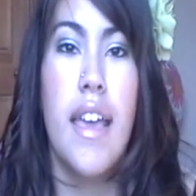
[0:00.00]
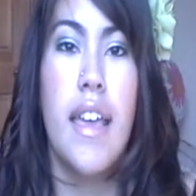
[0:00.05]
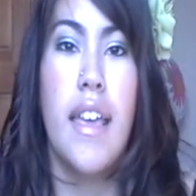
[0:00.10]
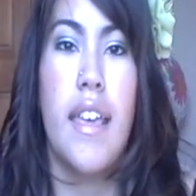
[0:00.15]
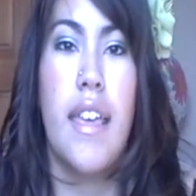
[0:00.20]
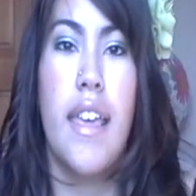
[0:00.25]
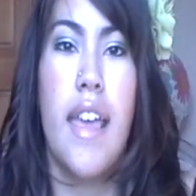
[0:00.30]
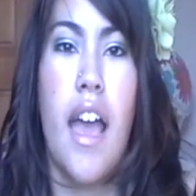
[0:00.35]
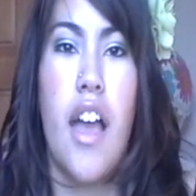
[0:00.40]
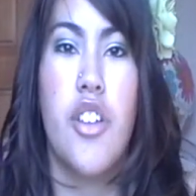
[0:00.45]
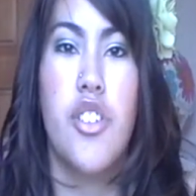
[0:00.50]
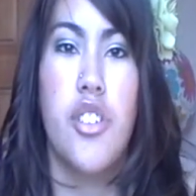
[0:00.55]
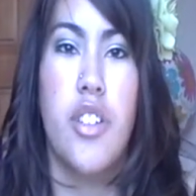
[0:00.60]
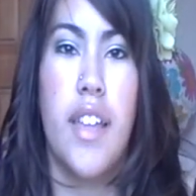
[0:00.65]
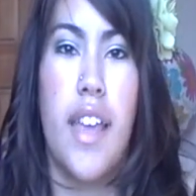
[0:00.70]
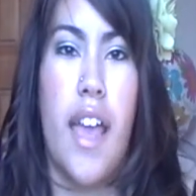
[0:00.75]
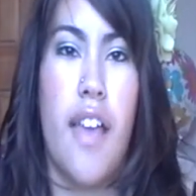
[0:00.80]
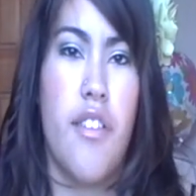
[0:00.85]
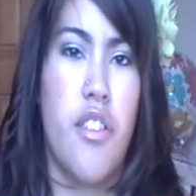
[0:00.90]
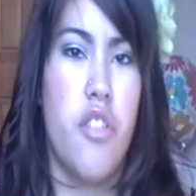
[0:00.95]
He
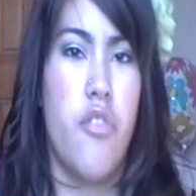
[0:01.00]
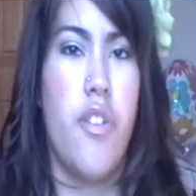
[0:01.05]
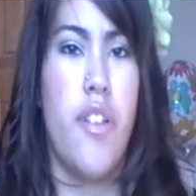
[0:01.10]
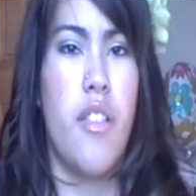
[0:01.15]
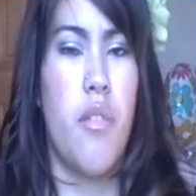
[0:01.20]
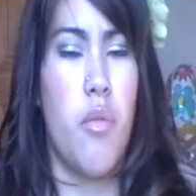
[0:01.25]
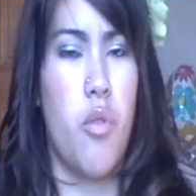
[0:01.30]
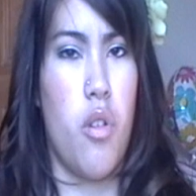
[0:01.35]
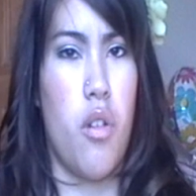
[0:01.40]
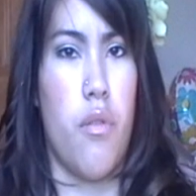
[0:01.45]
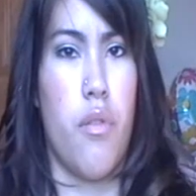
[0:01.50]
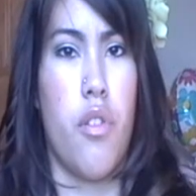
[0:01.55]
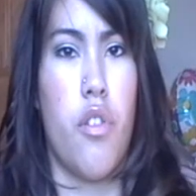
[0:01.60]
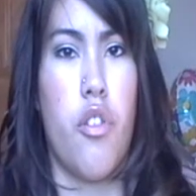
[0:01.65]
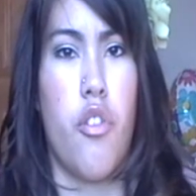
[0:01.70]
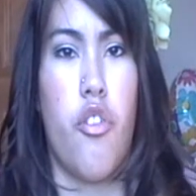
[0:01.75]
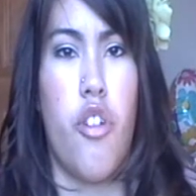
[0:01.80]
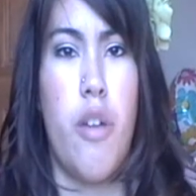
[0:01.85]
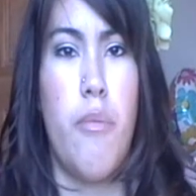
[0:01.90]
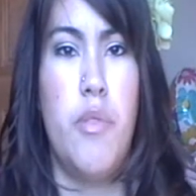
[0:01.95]
actually has to read some sort of
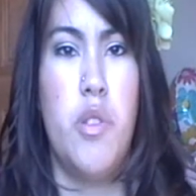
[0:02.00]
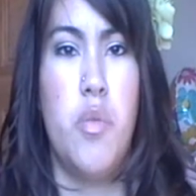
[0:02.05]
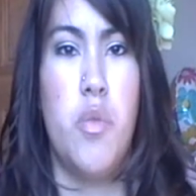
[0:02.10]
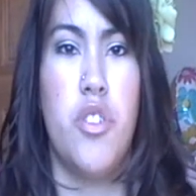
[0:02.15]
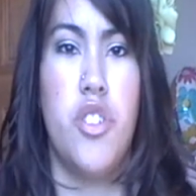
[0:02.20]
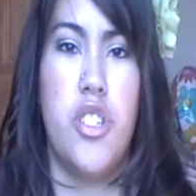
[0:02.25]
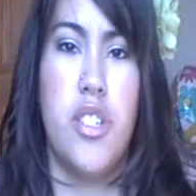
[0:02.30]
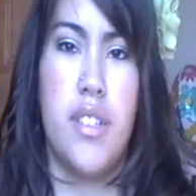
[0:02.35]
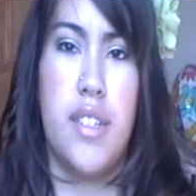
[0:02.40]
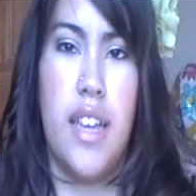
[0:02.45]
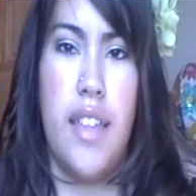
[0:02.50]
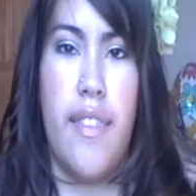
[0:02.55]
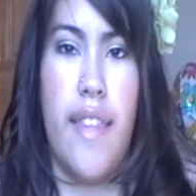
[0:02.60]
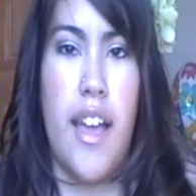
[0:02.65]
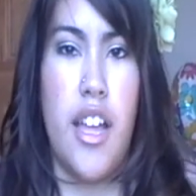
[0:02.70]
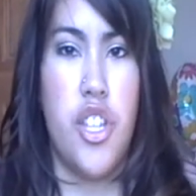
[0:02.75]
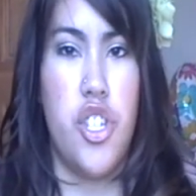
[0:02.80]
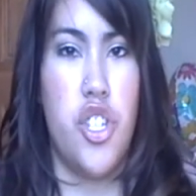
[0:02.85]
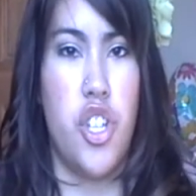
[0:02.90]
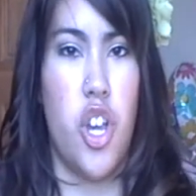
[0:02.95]
script when she's in
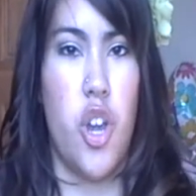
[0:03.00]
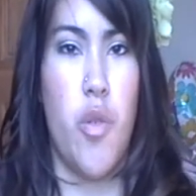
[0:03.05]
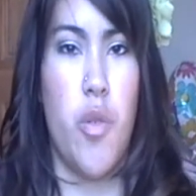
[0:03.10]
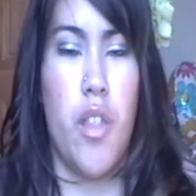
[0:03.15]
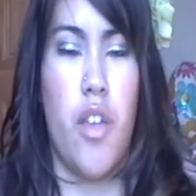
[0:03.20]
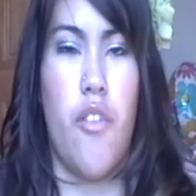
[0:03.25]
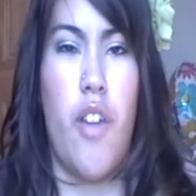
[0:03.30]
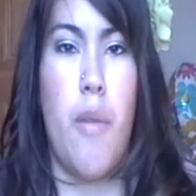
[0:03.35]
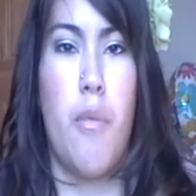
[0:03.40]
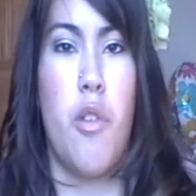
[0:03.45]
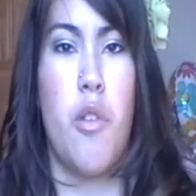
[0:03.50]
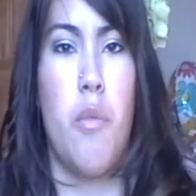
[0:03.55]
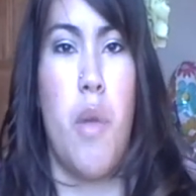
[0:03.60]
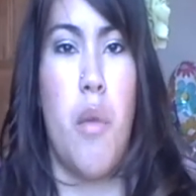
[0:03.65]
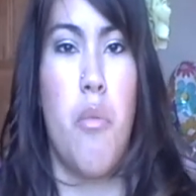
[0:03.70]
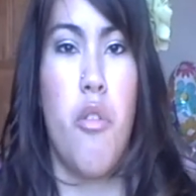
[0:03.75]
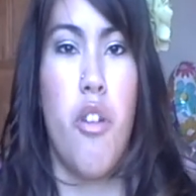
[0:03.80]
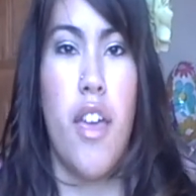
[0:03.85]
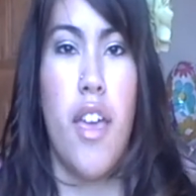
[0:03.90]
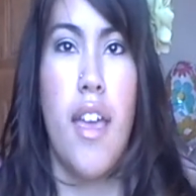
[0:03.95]
that chair where that wraps her
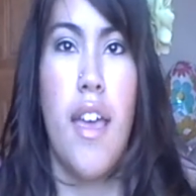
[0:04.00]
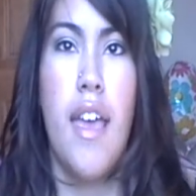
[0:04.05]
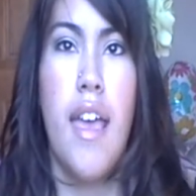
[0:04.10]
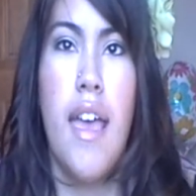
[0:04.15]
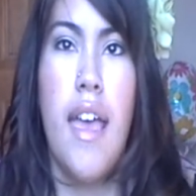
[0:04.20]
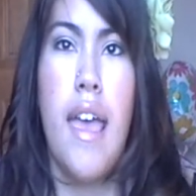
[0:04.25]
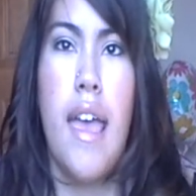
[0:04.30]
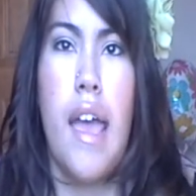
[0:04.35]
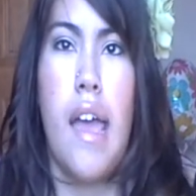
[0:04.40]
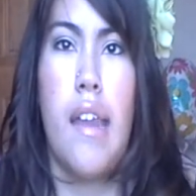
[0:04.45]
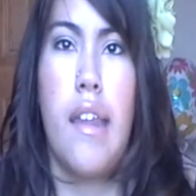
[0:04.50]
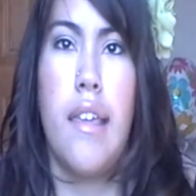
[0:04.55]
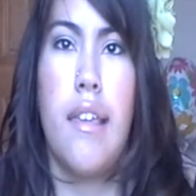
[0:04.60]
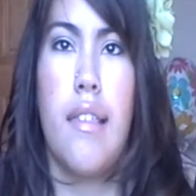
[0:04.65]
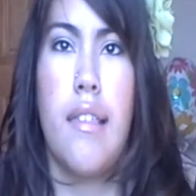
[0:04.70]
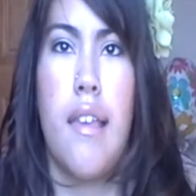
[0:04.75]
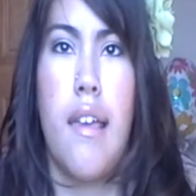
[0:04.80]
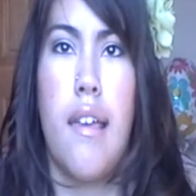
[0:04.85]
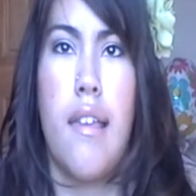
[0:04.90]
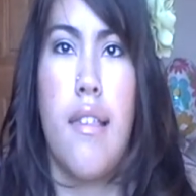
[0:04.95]
memory. And he
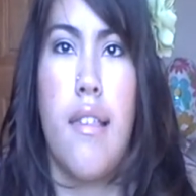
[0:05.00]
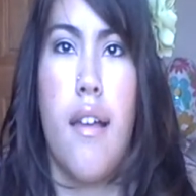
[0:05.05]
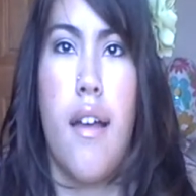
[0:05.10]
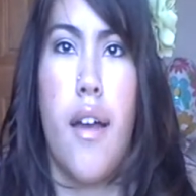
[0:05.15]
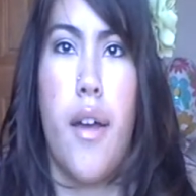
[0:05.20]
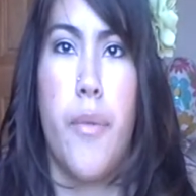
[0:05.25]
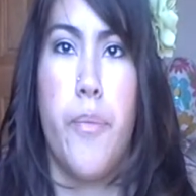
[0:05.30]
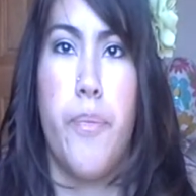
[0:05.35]
says,